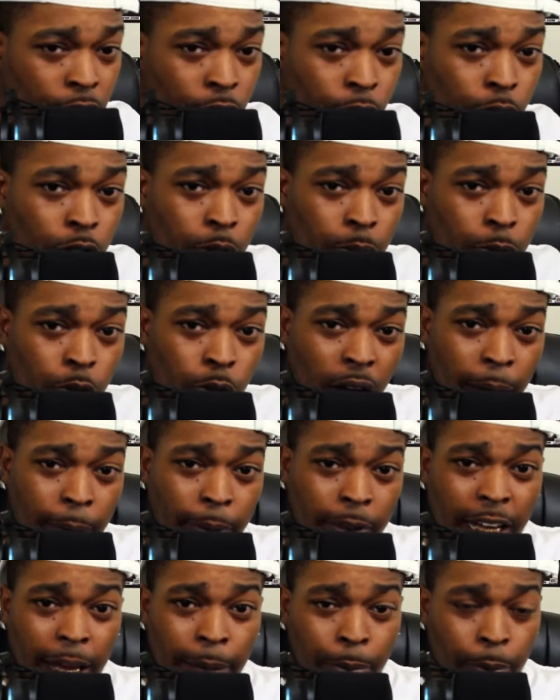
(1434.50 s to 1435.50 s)
sure you subscribe
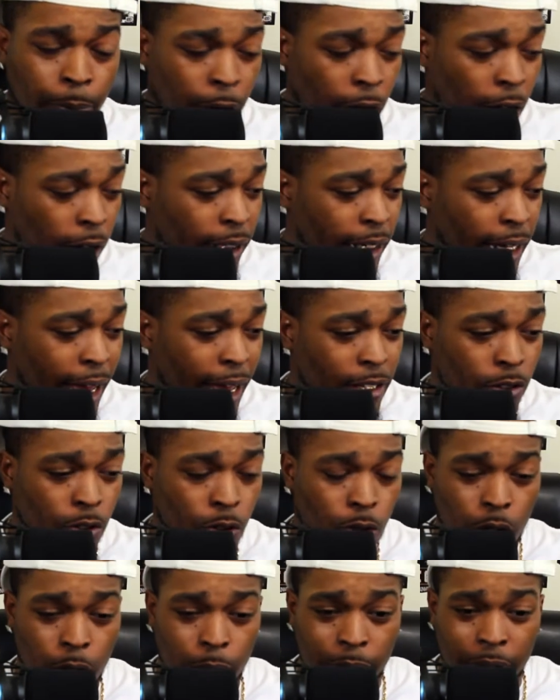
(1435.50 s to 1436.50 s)
on Apple Podcasts,
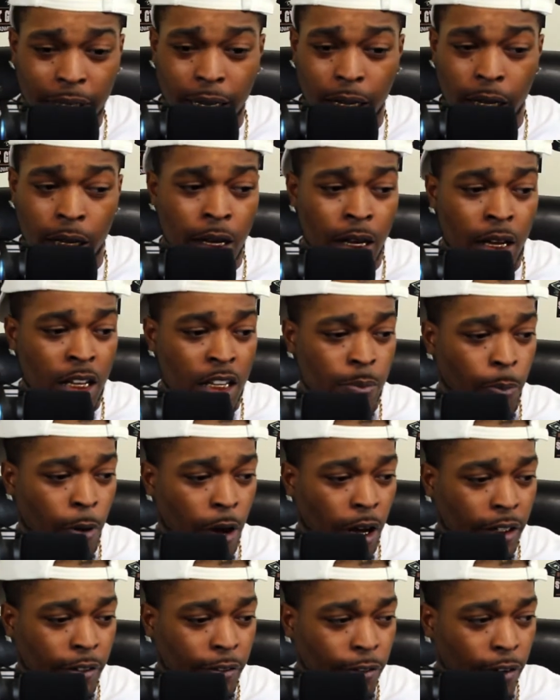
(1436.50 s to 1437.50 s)
Google Play,
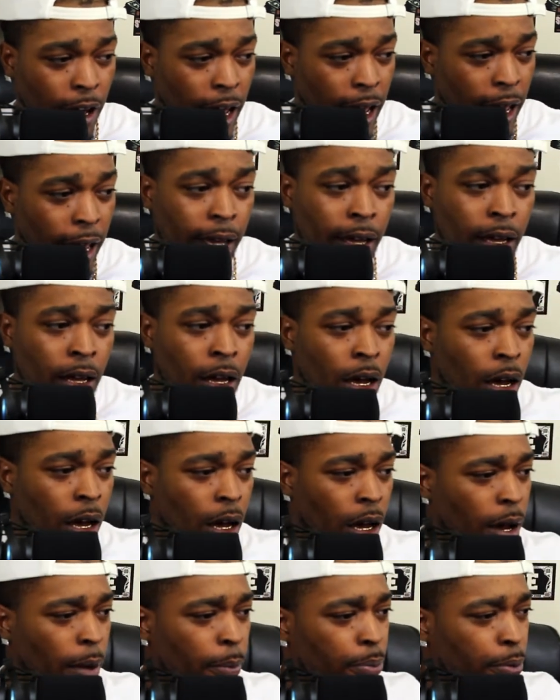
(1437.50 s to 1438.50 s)
Spotify,
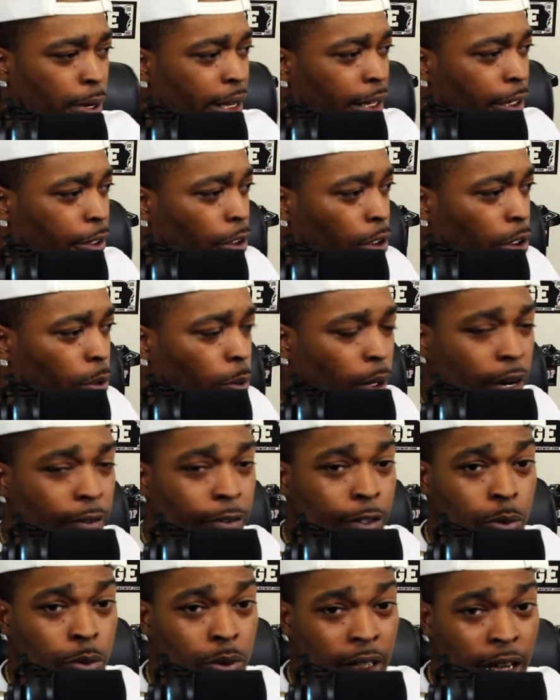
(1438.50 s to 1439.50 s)
Breaker, wherever
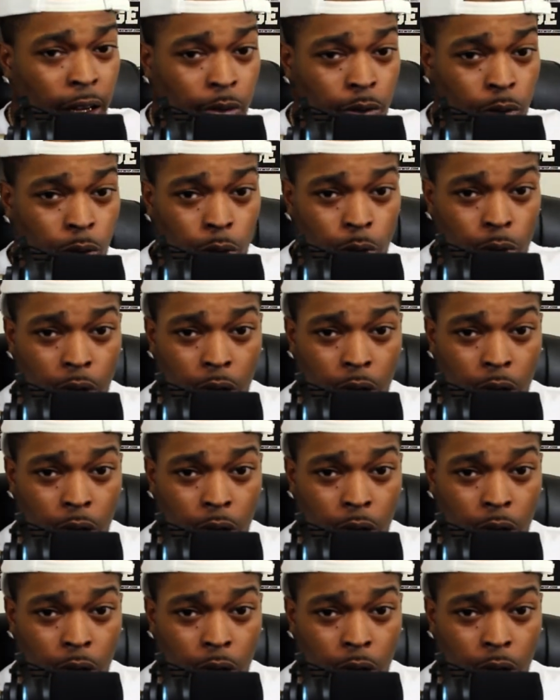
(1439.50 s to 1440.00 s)
you download